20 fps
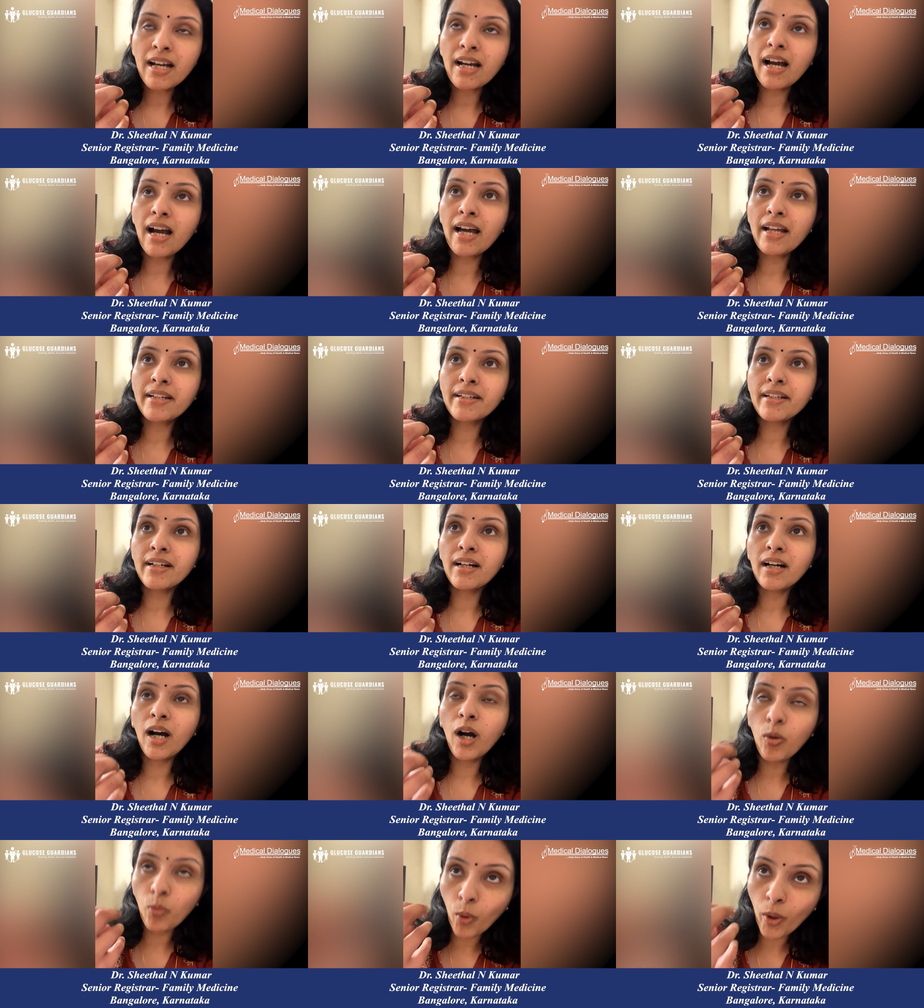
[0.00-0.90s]
and uh,
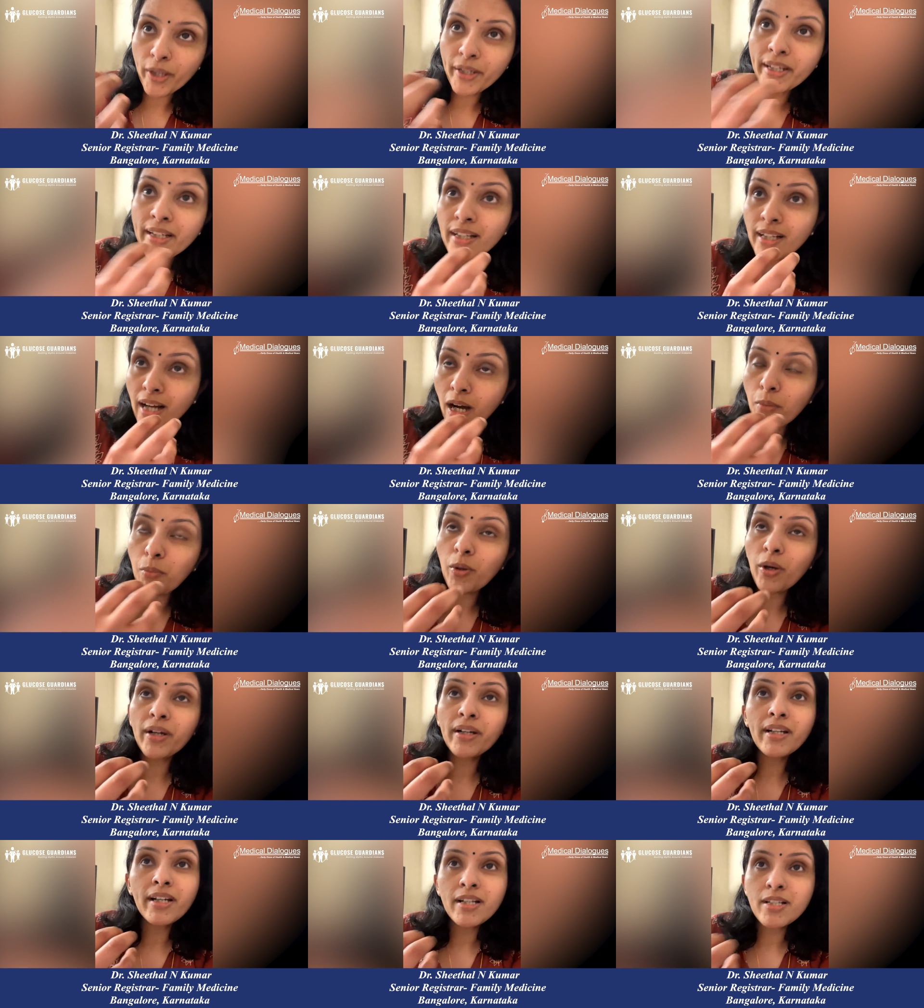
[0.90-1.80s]
avoiding
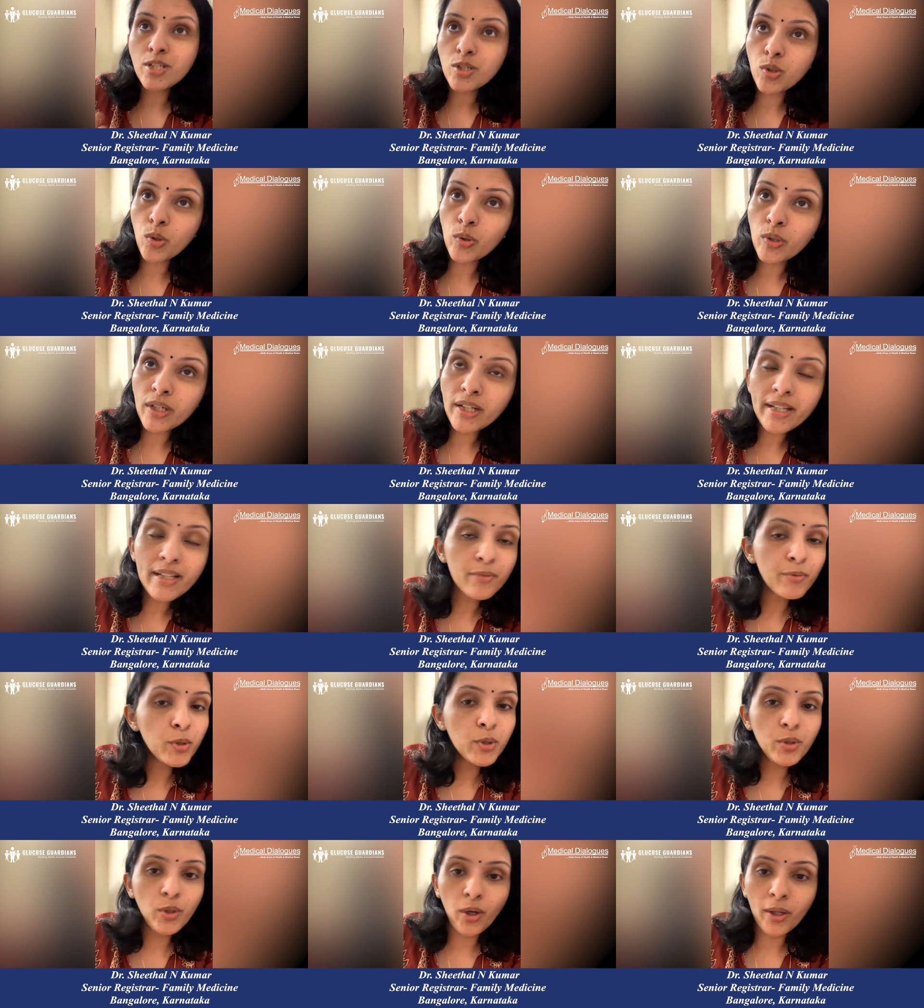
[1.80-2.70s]
carbohydrates totally
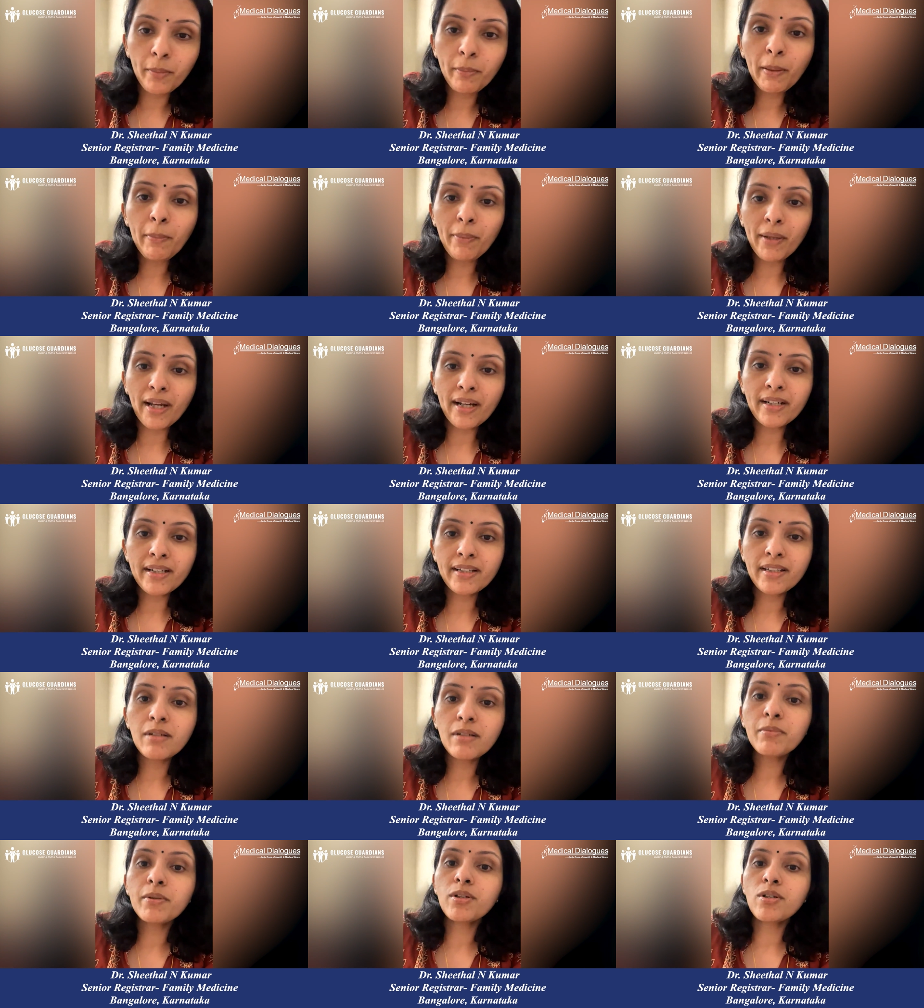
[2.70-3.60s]
would not be
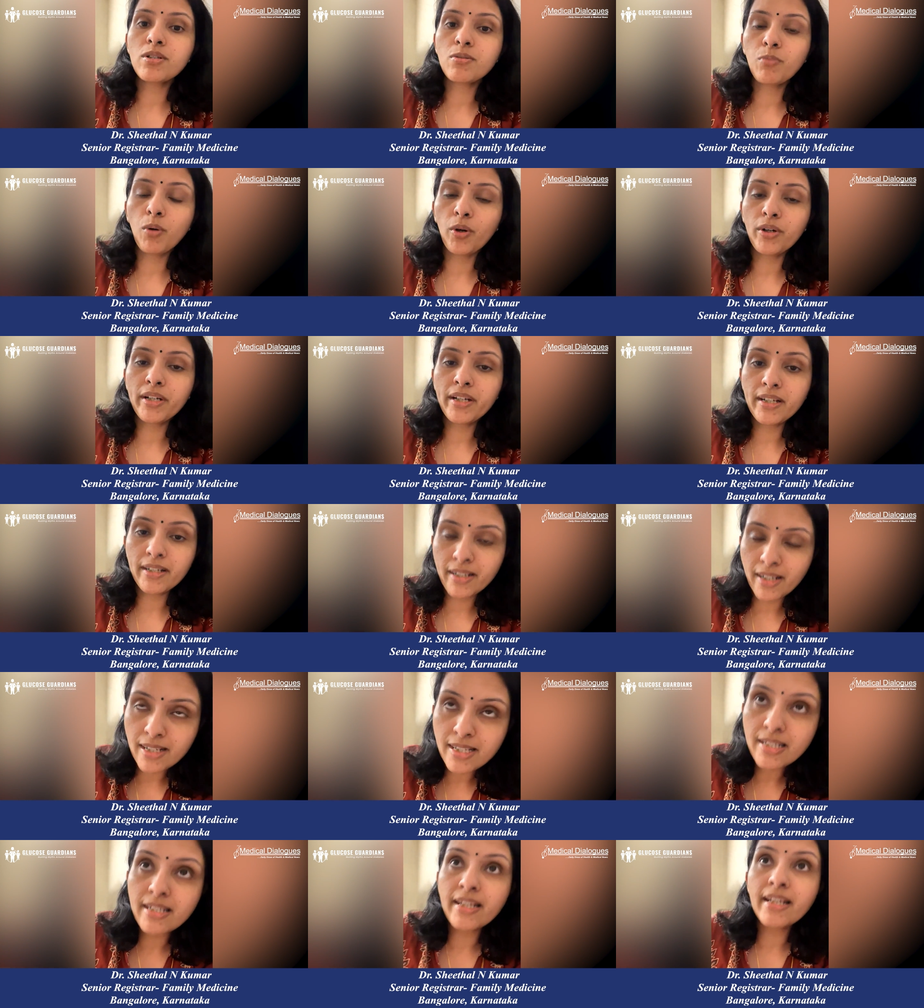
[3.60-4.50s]
practical because body
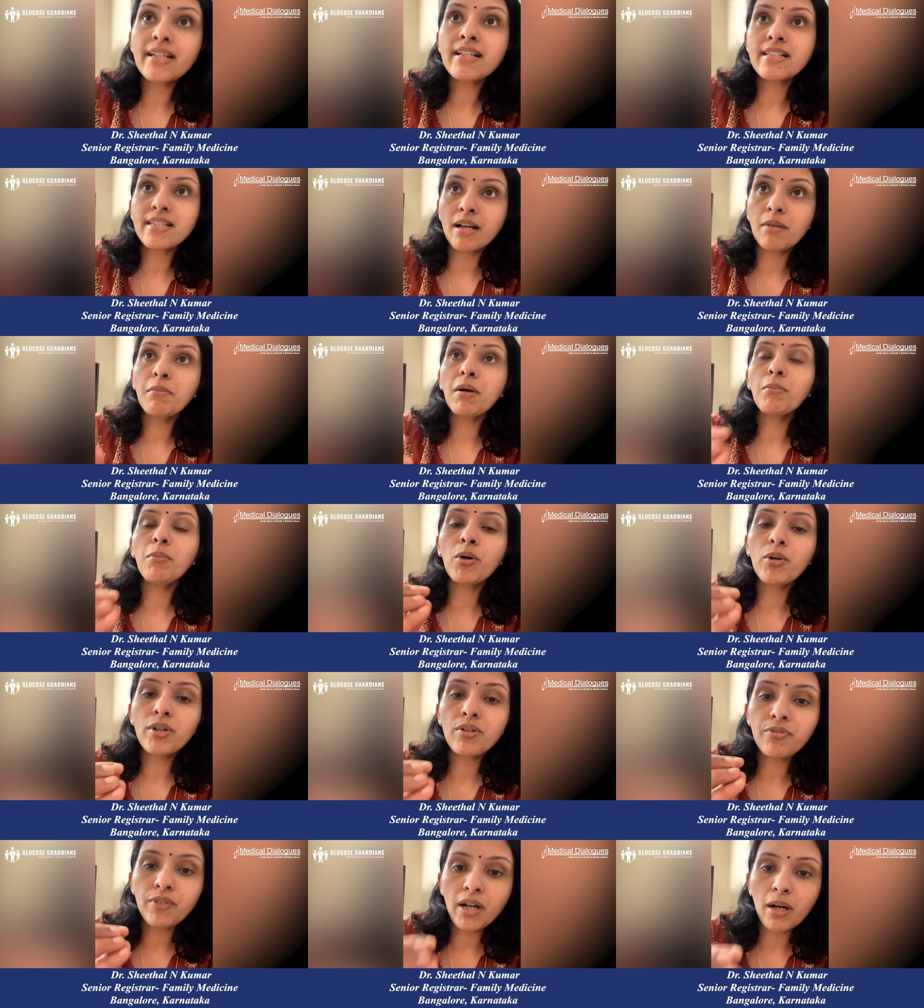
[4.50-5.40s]
does need some
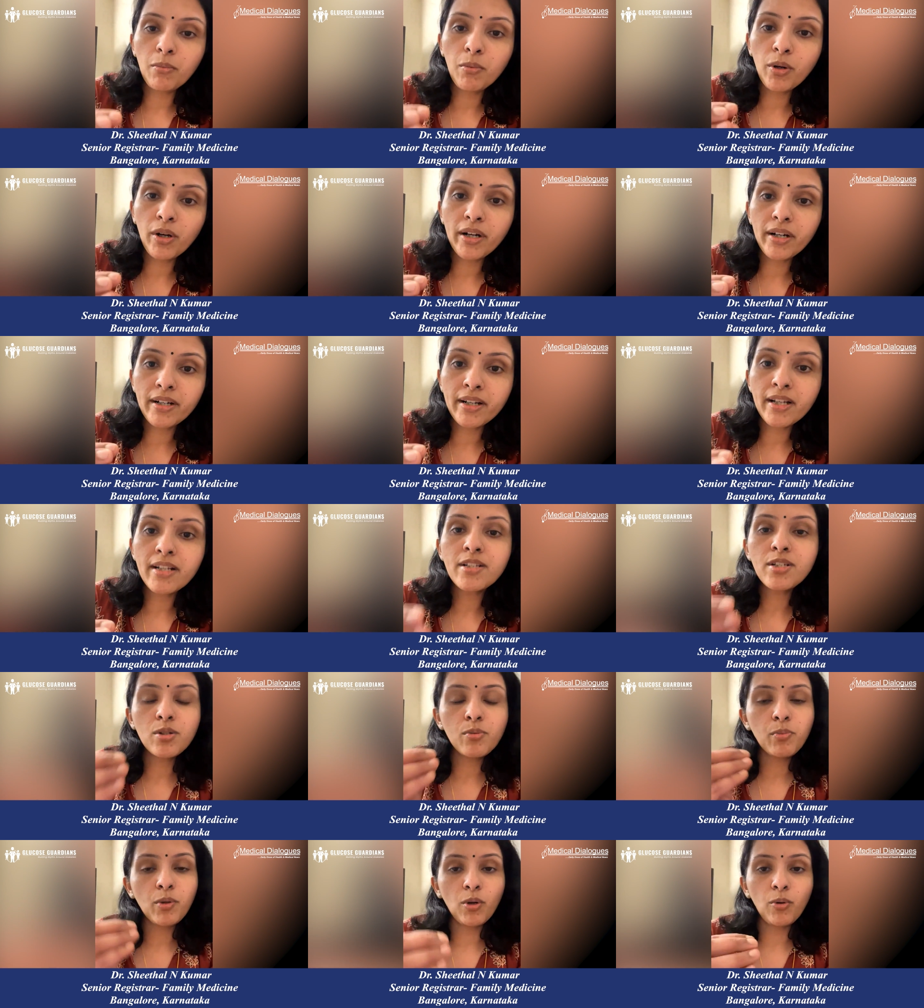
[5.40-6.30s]
amount of carbohydrates
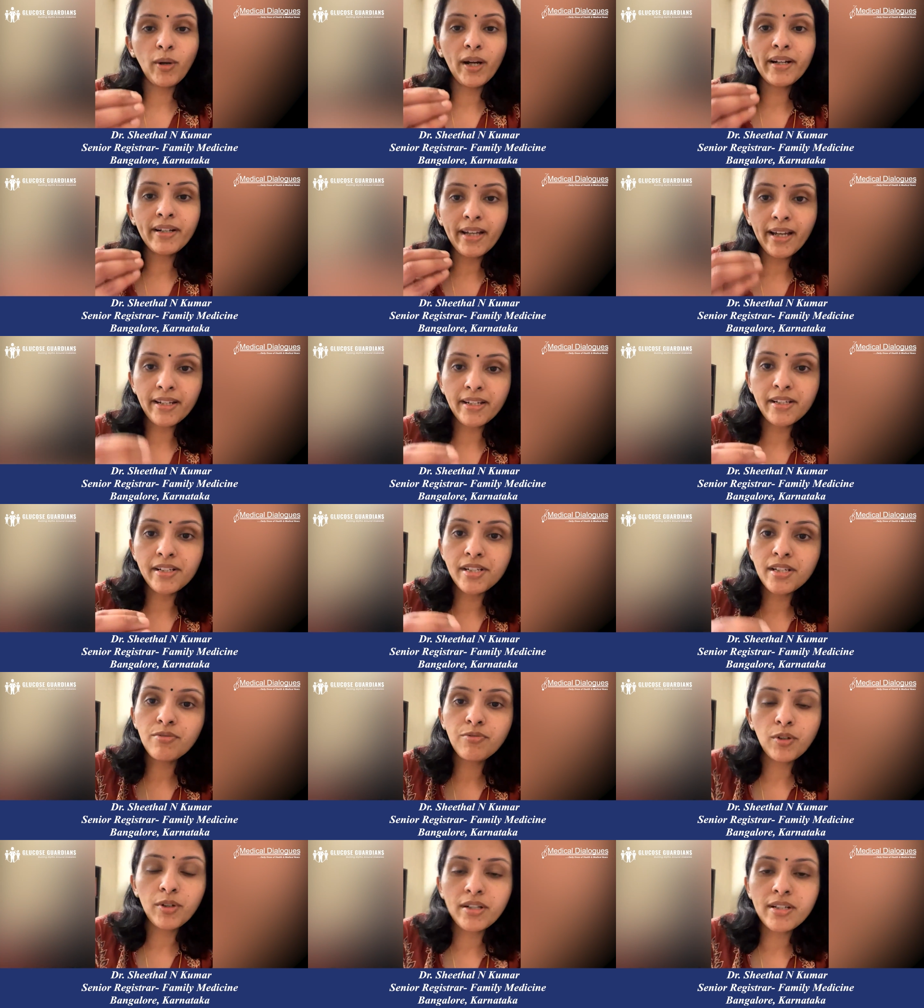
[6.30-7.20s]
to provide energy
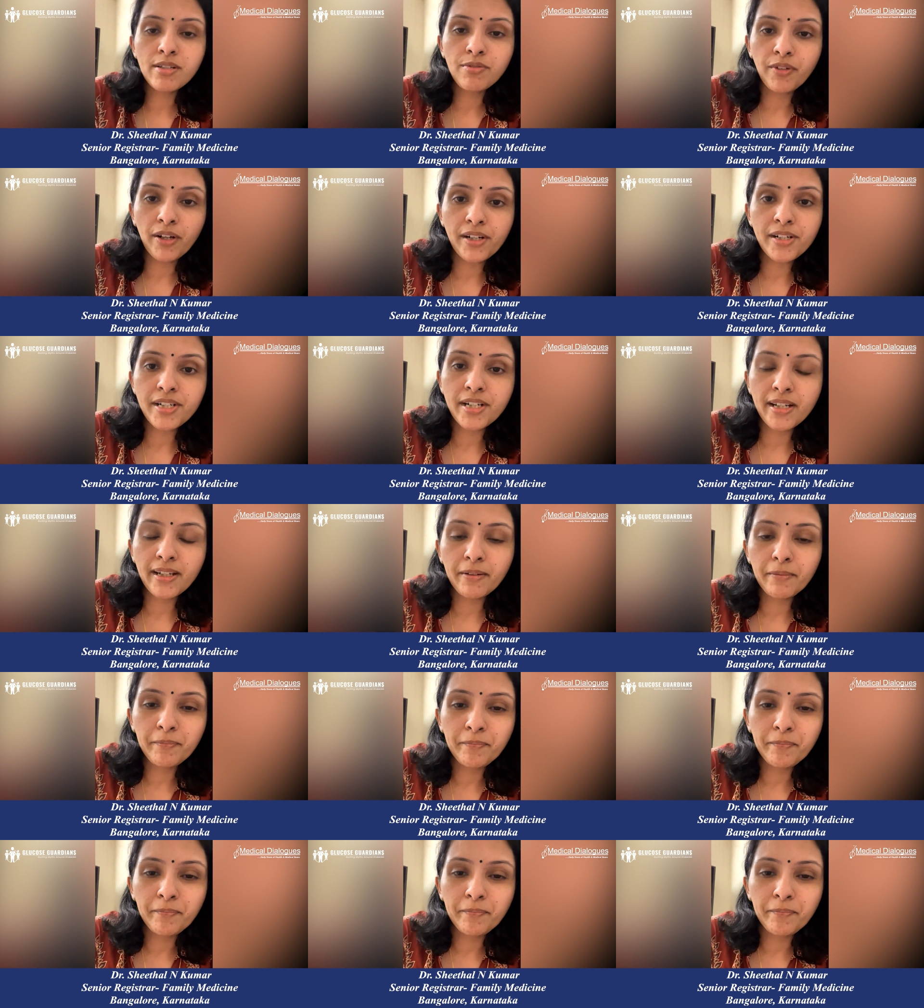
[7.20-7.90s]
for its functioning.